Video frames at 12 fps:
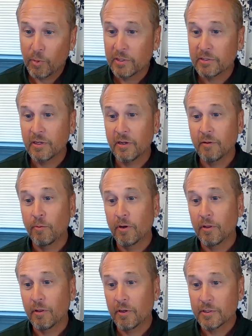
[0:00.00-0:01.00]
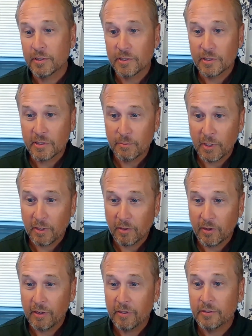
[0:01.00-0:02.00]
president of one of the largest system
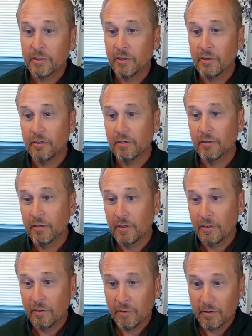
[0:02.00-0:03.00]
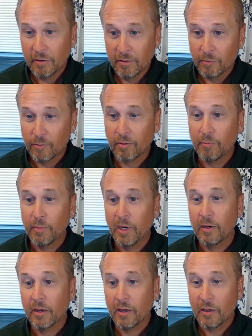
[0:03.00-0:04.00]
integrators here in North
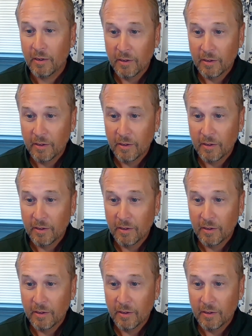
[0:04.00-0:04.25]
America.